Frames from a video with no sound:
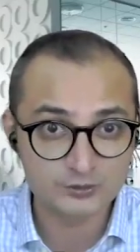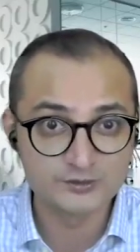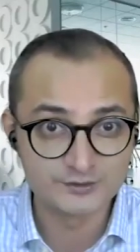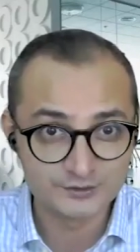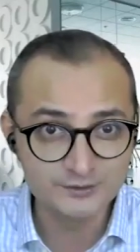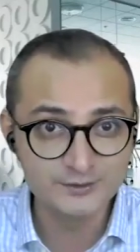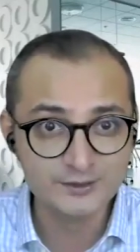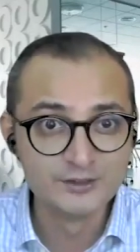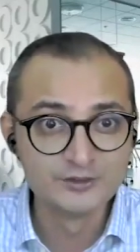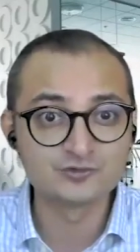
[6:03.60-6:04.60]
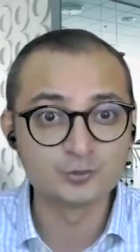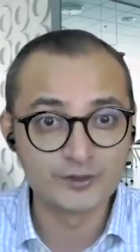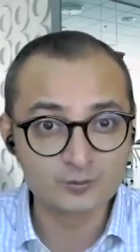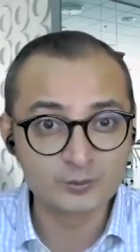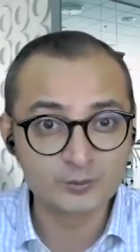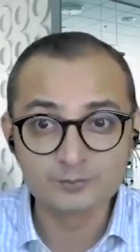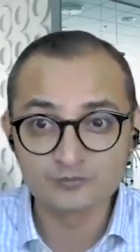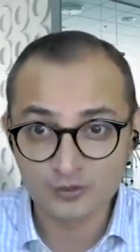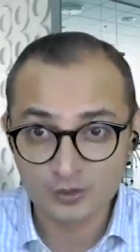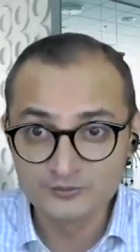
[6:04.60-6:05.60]
throughout the year so that when
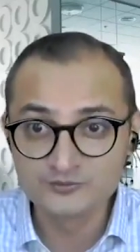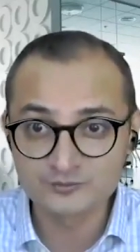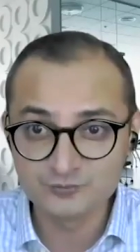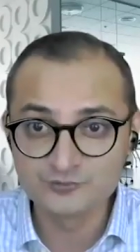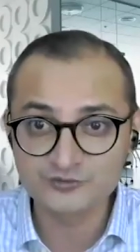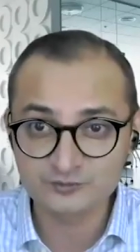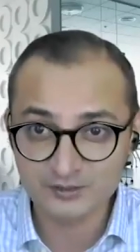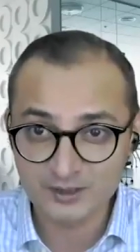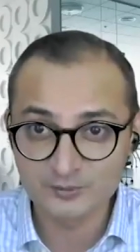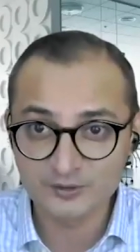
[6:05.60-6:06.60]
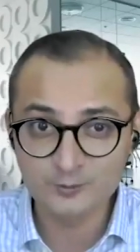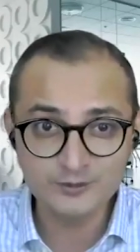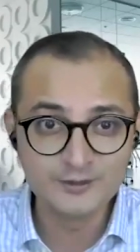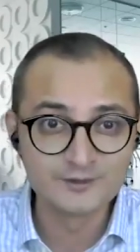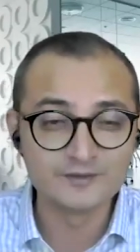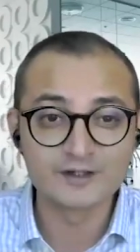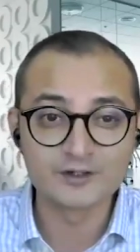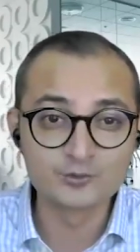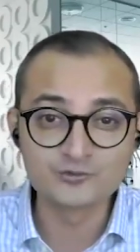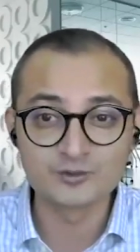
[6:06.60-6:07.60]
the performance reviews come around,
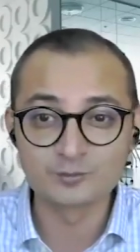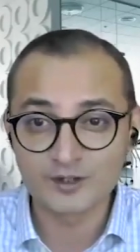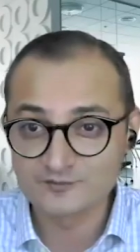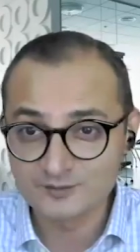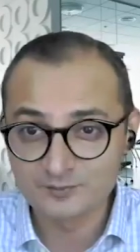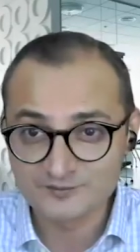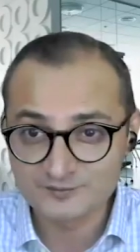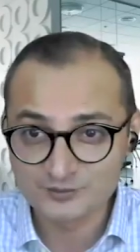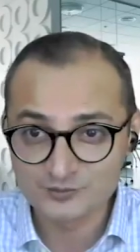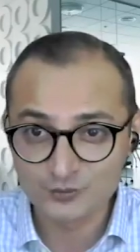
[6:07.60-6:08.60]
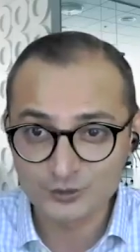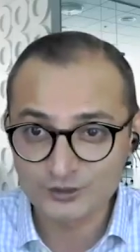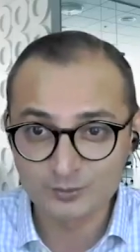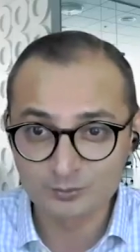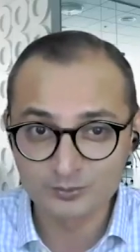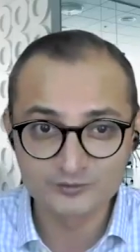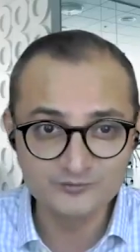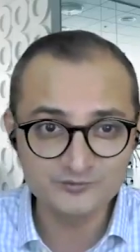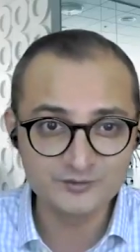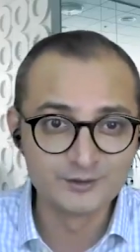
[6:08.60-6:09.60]
there are no surprising messages for team
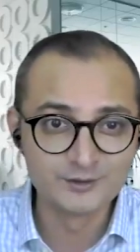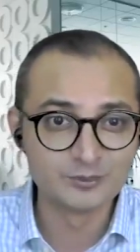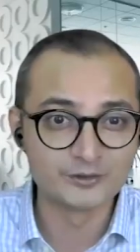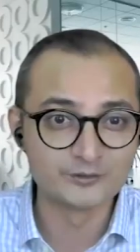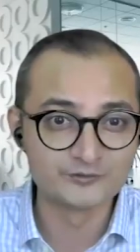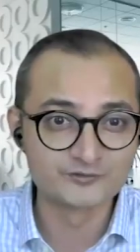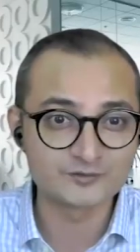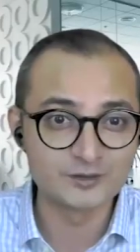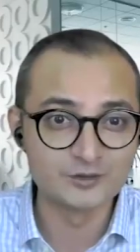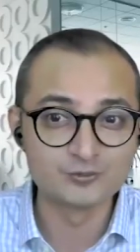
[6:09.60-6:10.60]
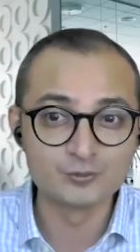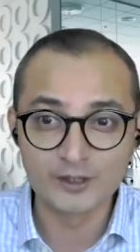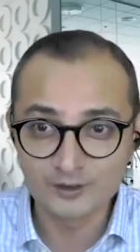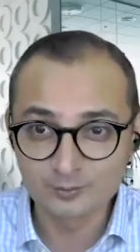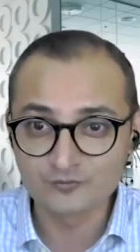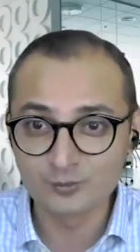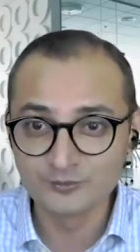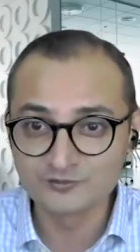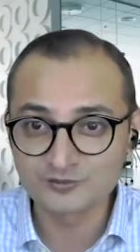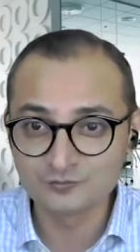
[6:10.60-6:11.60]
members. Because if you get a
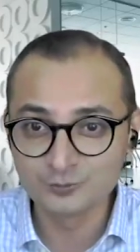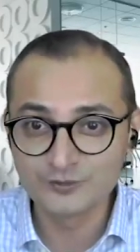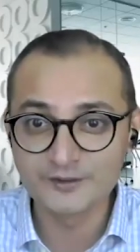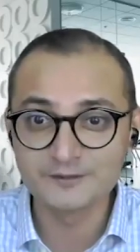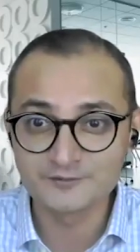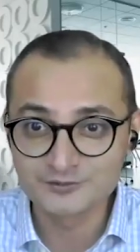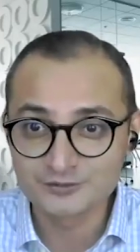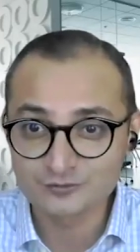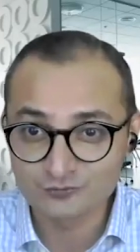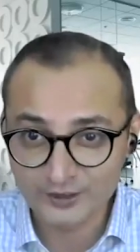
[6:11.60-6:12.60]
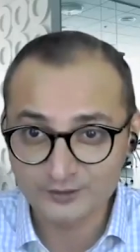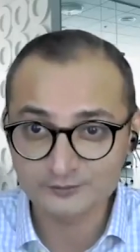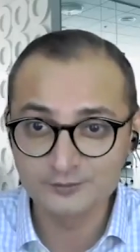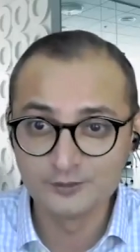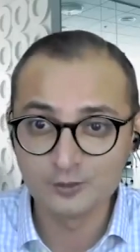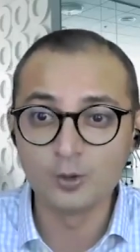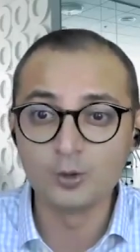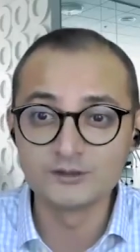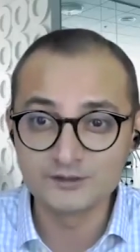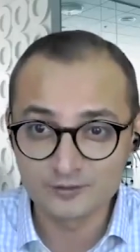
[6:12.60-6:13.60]
performance review that doesn't reflect
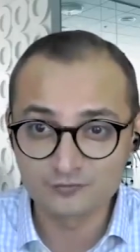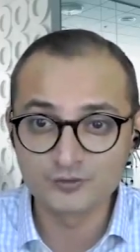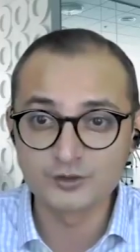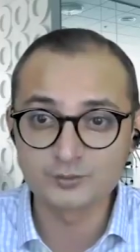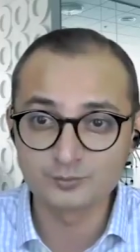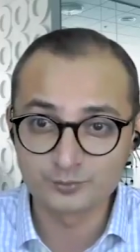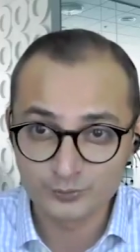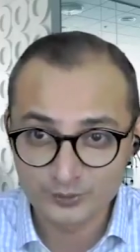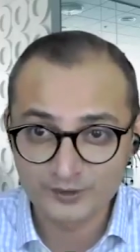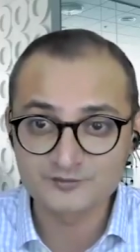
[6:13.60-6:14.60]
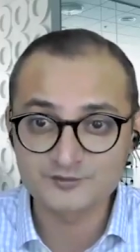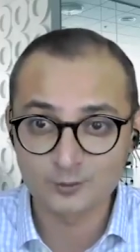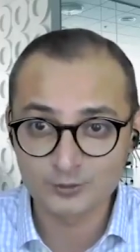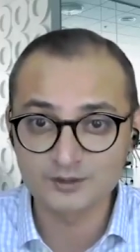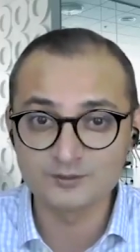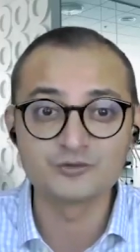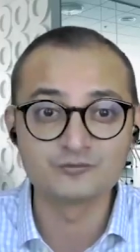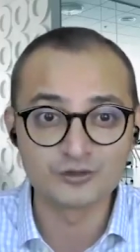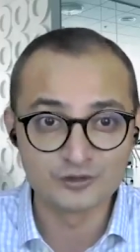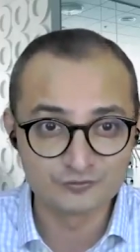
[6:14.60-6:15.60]
all the effort, progress, and
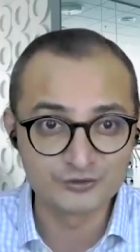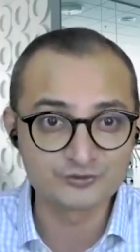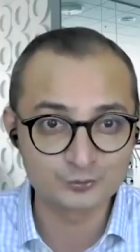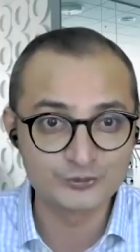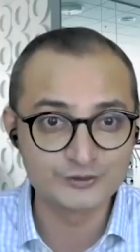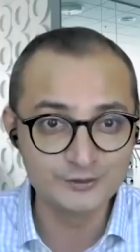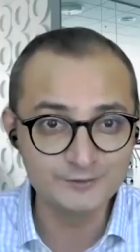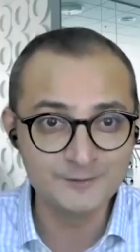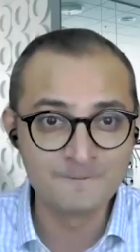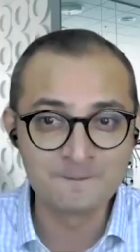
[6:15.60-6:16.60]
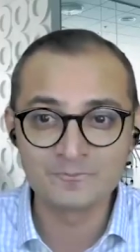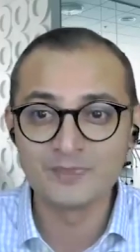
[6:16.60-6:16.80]
outcomes you've delivered through the year,